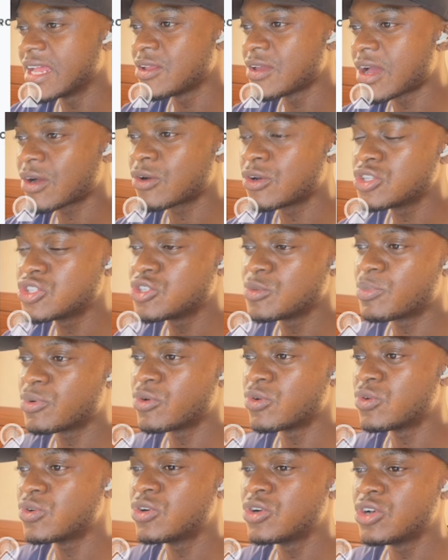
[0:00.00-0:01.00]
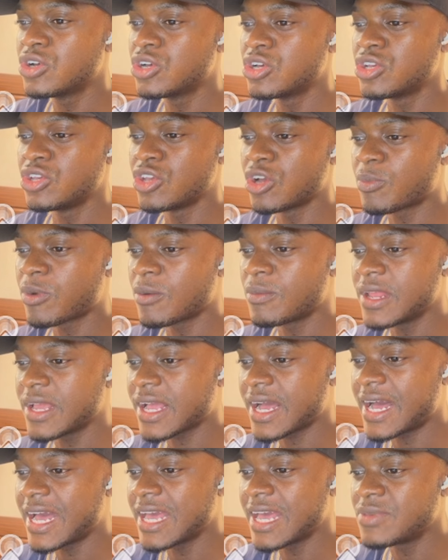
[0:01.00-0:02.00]
are going to put your public
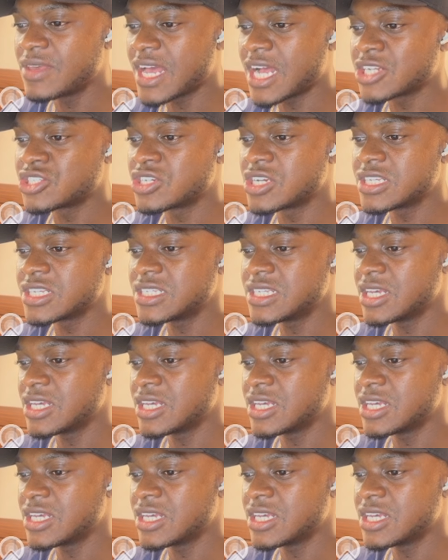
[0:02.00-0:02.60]
IP address here.